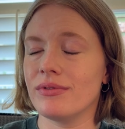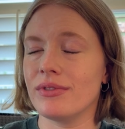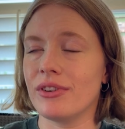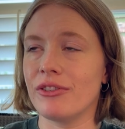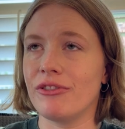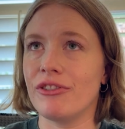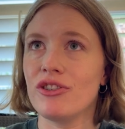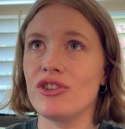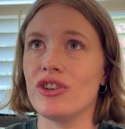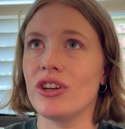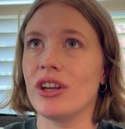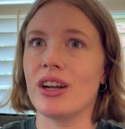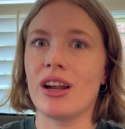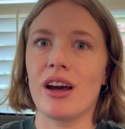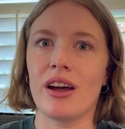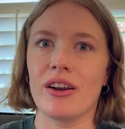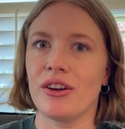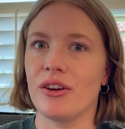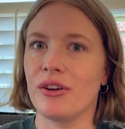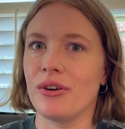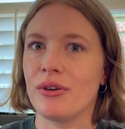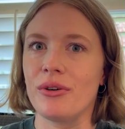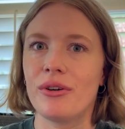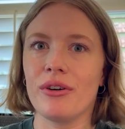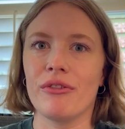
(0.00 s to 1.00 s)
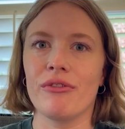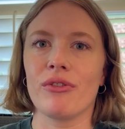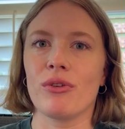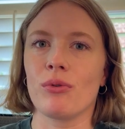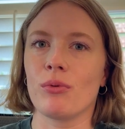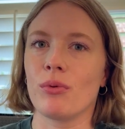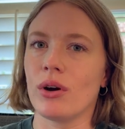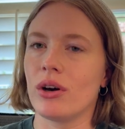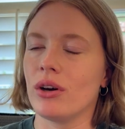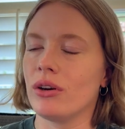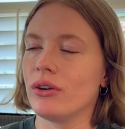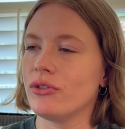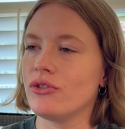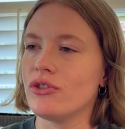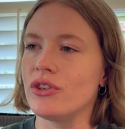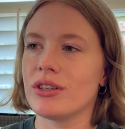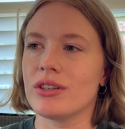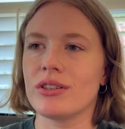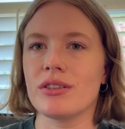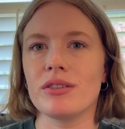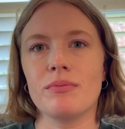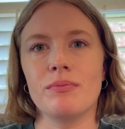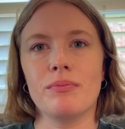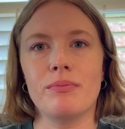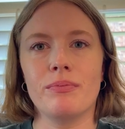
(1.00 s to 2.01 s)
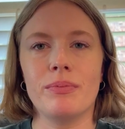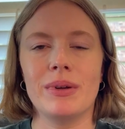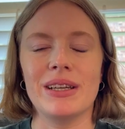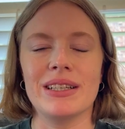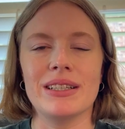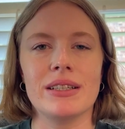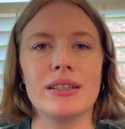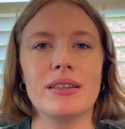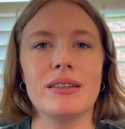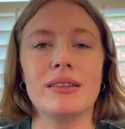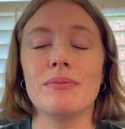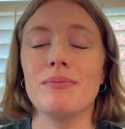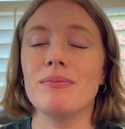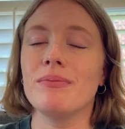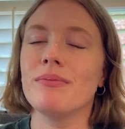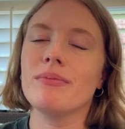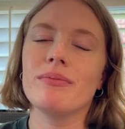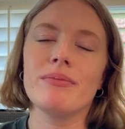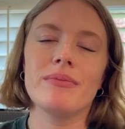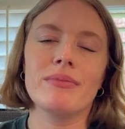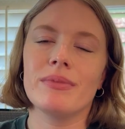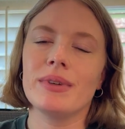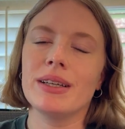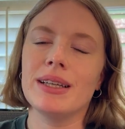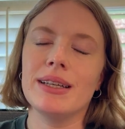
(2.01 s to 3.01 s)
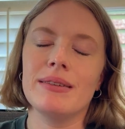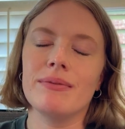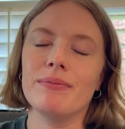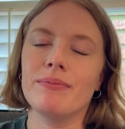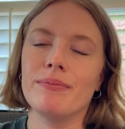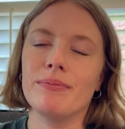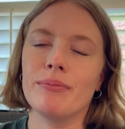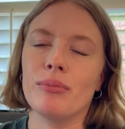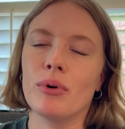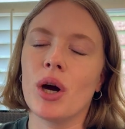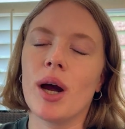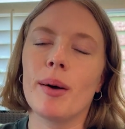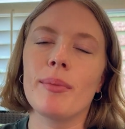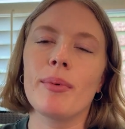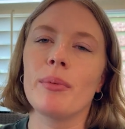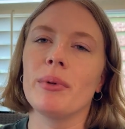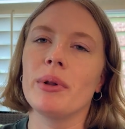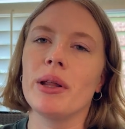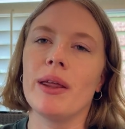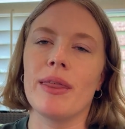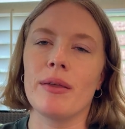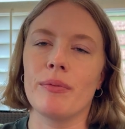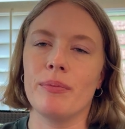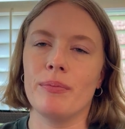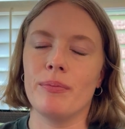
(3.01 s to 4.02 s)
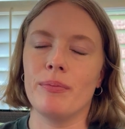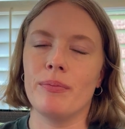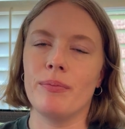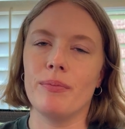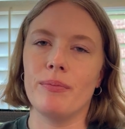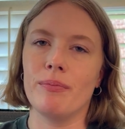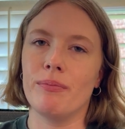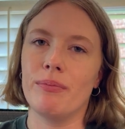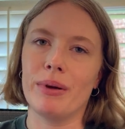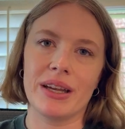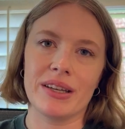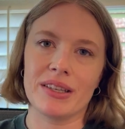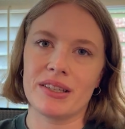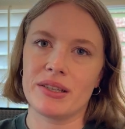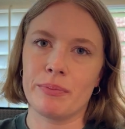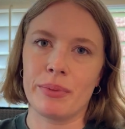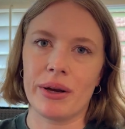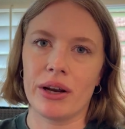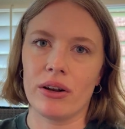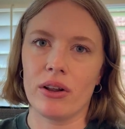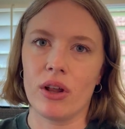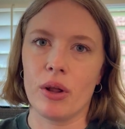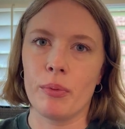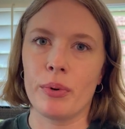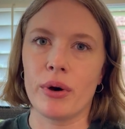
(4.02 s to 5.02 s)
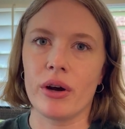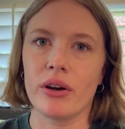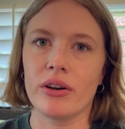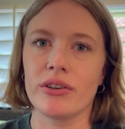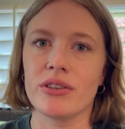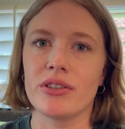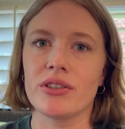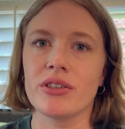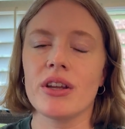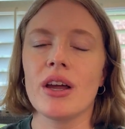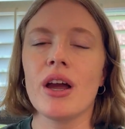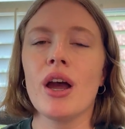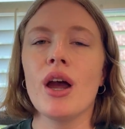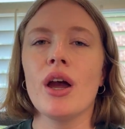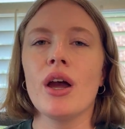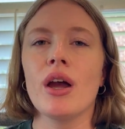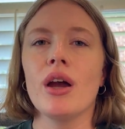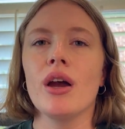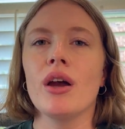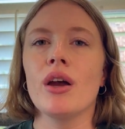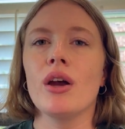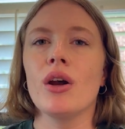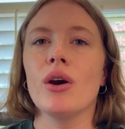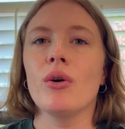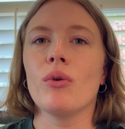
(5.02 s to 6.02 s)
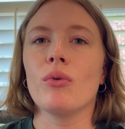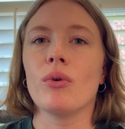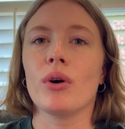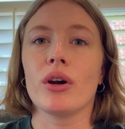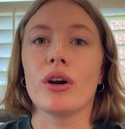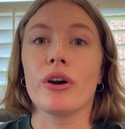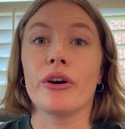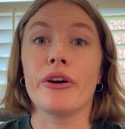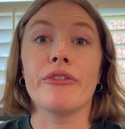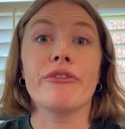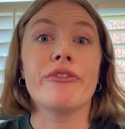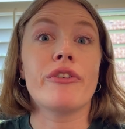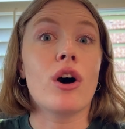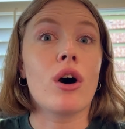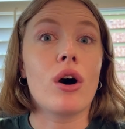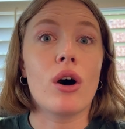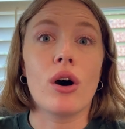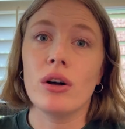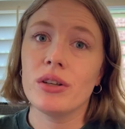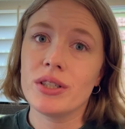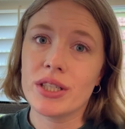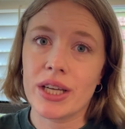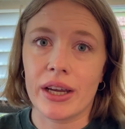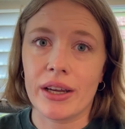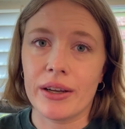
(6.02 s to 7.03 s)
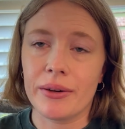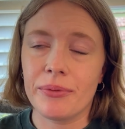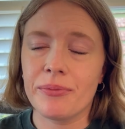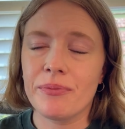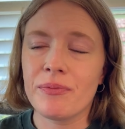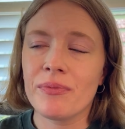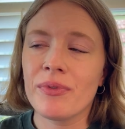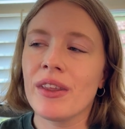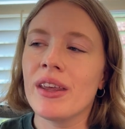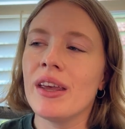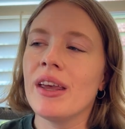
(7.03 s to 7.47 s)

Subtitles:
aficionado of the world, just probably the best parallel bars worker of all time.